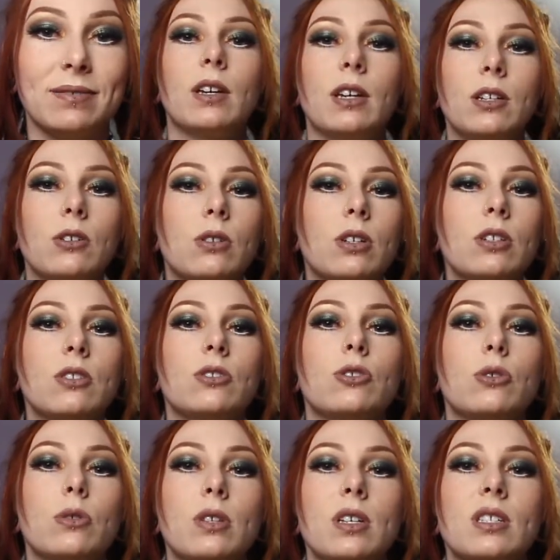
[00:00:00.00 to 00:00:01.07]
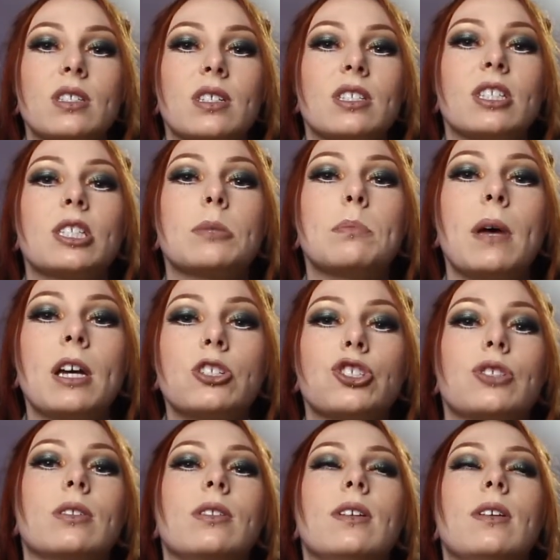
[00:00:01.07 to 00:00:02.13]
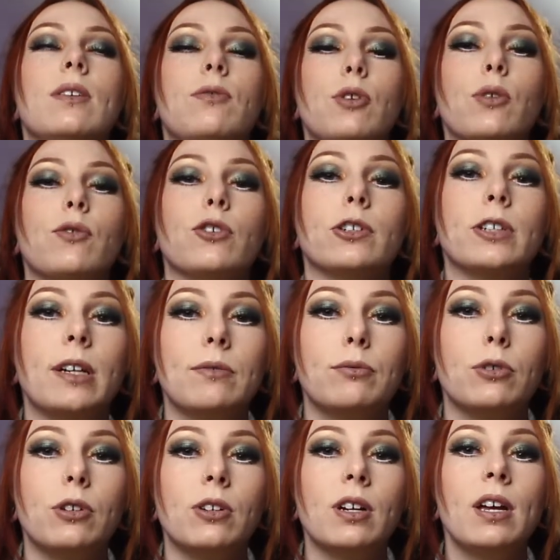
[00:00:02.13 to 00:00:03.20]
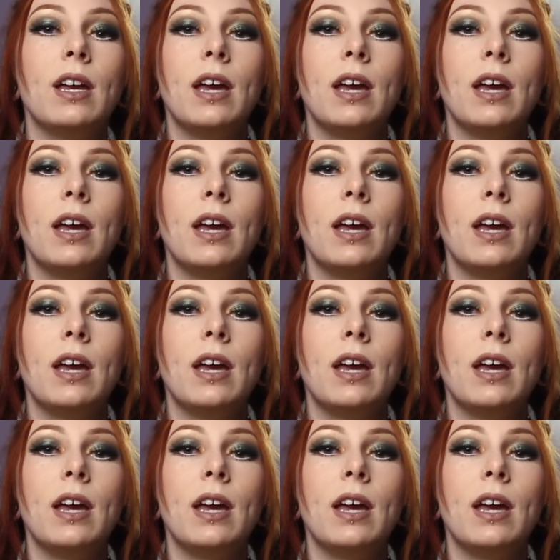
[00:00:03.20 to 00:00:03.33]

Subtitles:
And you can do this especially if you're forgetful.